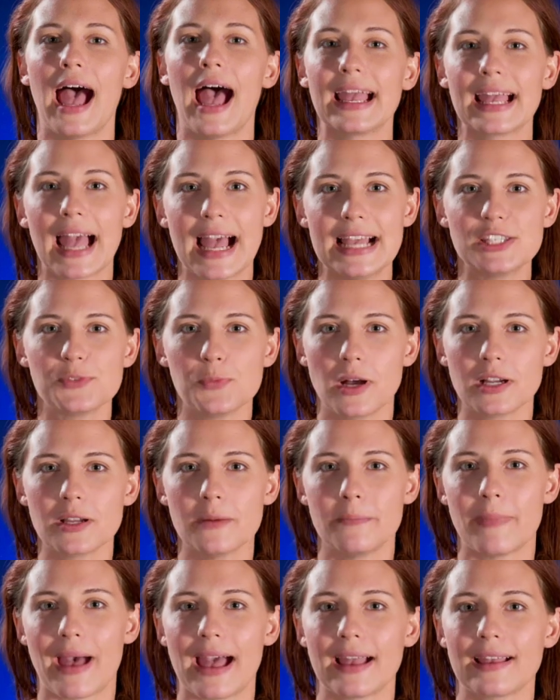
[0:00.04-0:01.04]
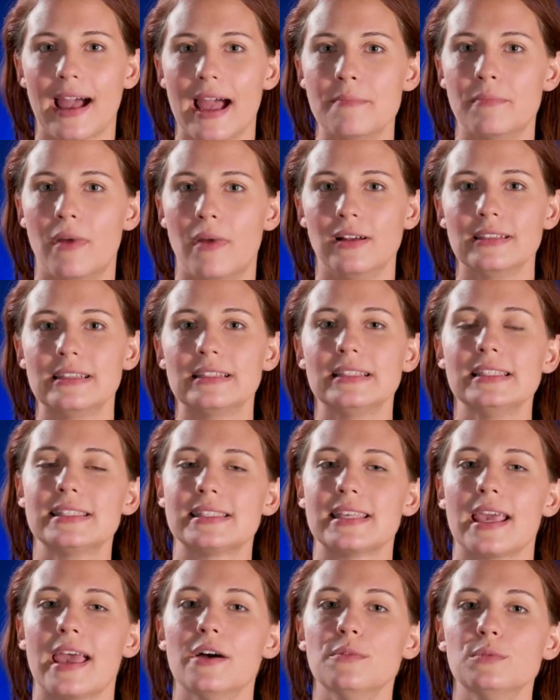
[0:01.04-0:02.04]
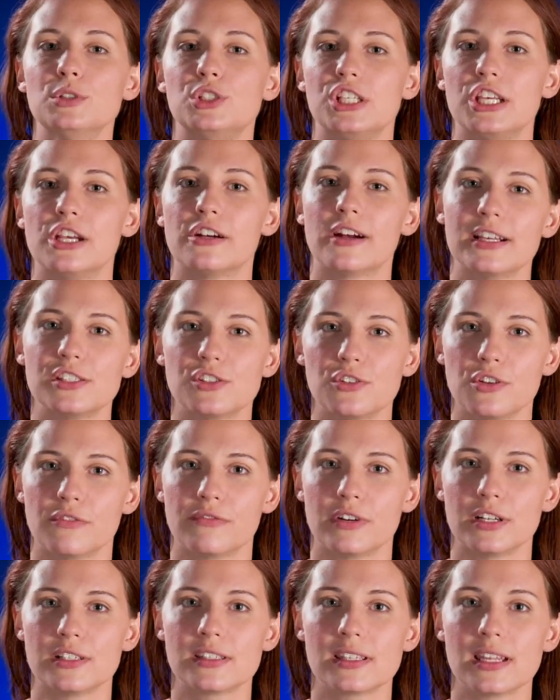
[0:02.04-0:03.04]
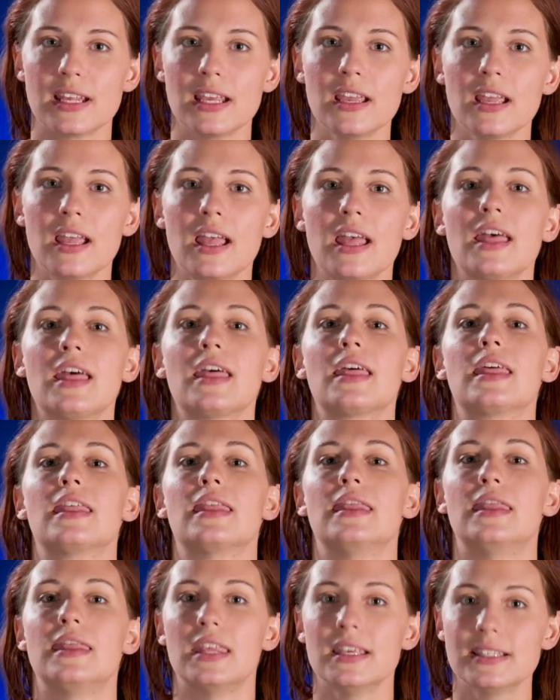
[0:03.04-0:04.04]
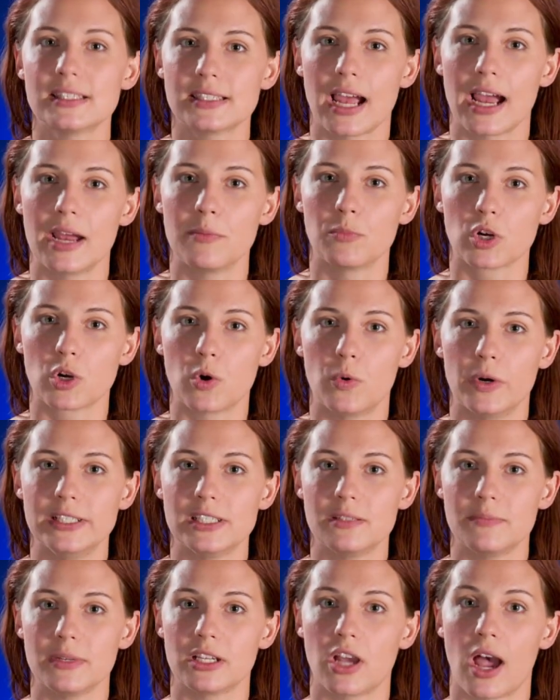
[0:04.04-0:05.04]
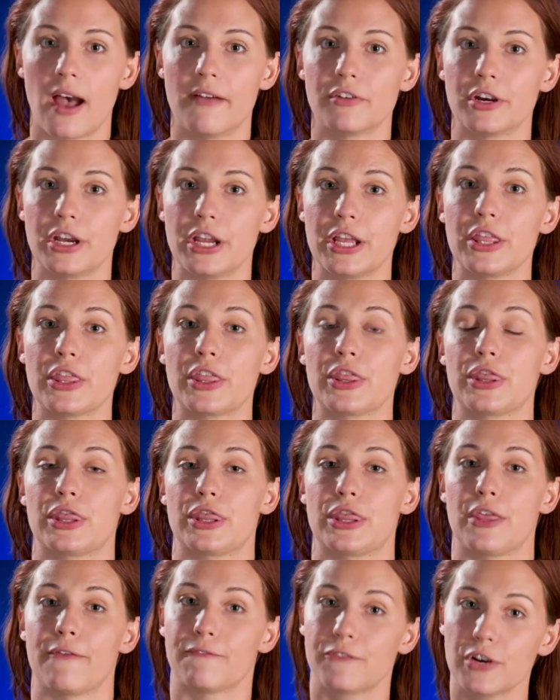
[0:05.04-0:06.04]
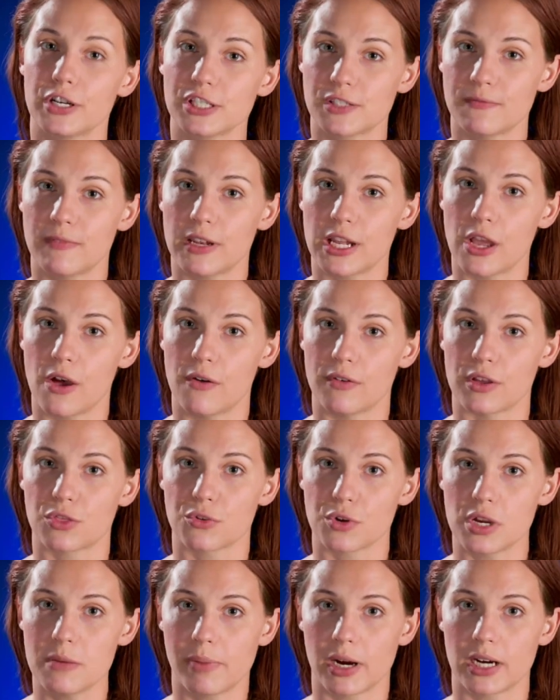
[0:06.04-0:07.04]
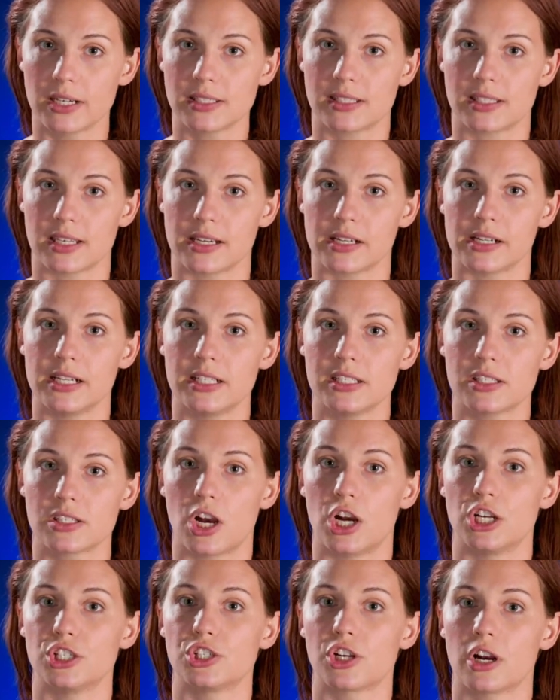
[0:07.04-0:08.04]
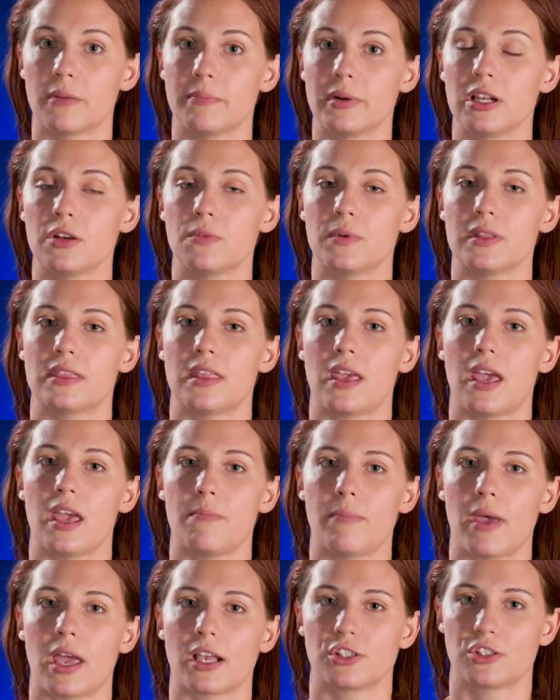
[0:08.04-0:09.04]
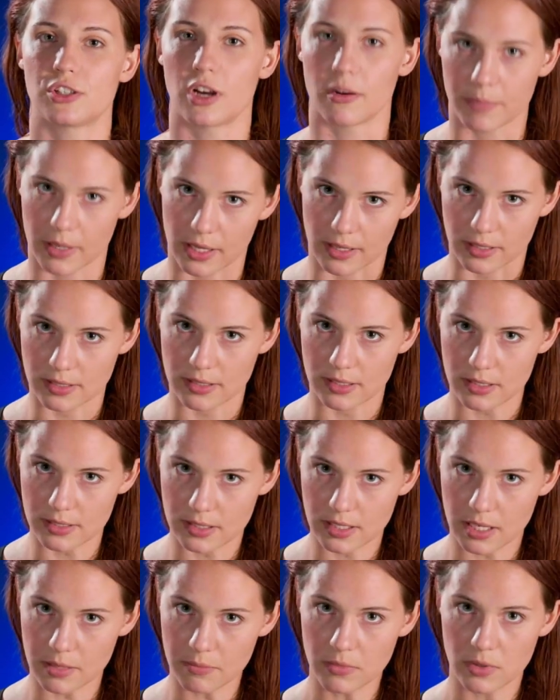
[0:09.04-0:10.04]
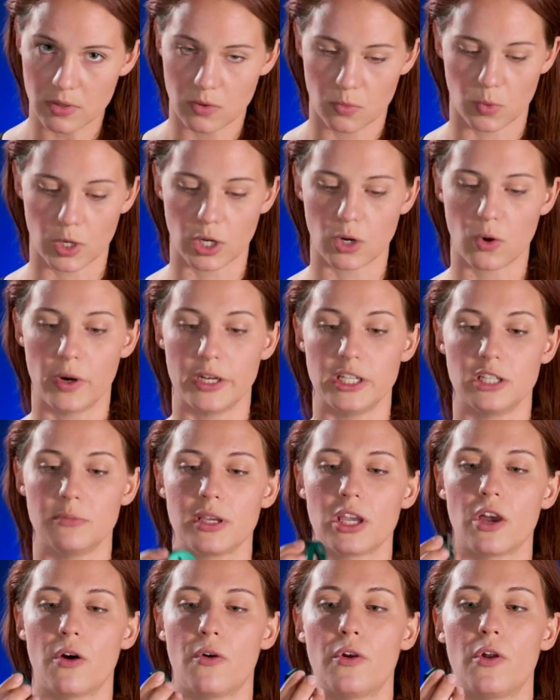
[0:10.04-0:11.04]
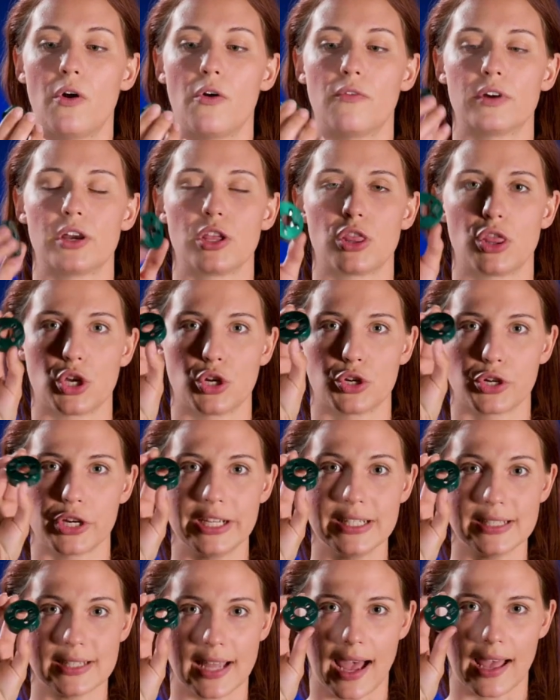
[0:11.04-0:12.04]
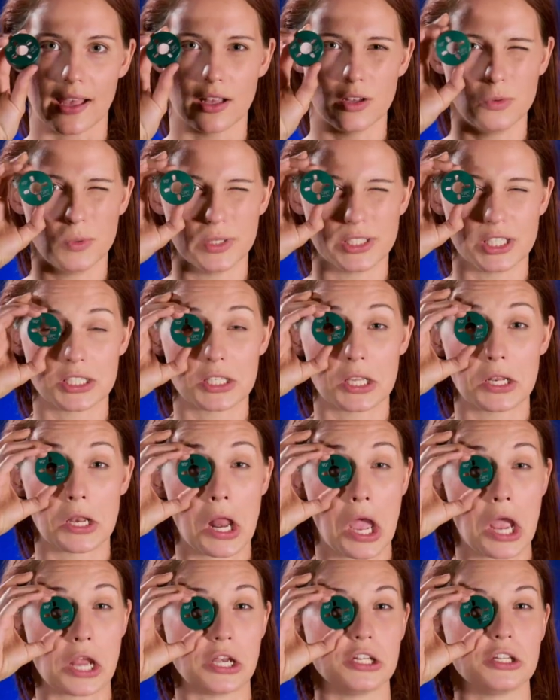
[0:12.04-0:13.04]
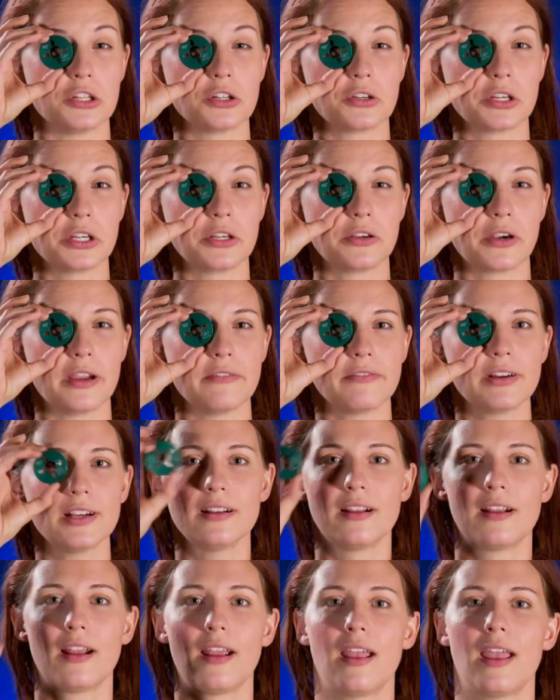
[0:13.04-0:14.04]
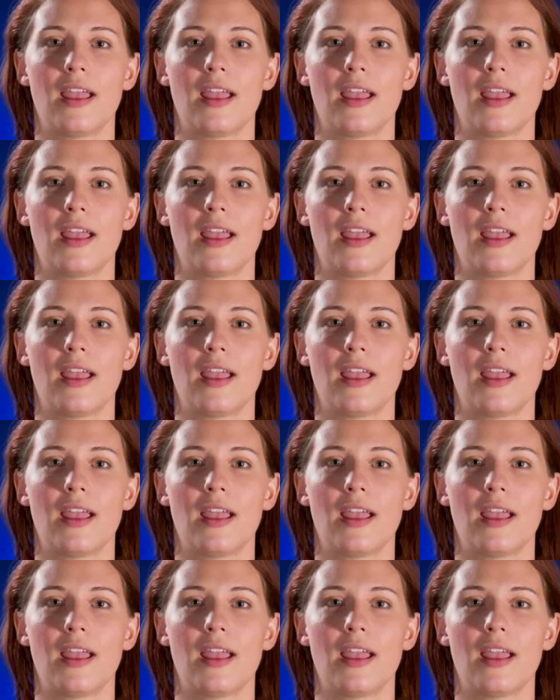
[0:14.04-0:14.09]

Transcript: Hi guys, welcome back. I'm Molly Liseo with GRS University. This time we're going to be covering the first video of a three-part series on sharpening with the Apex sharpening system. We're going to be going over the green dial, which is a 90 degree graver.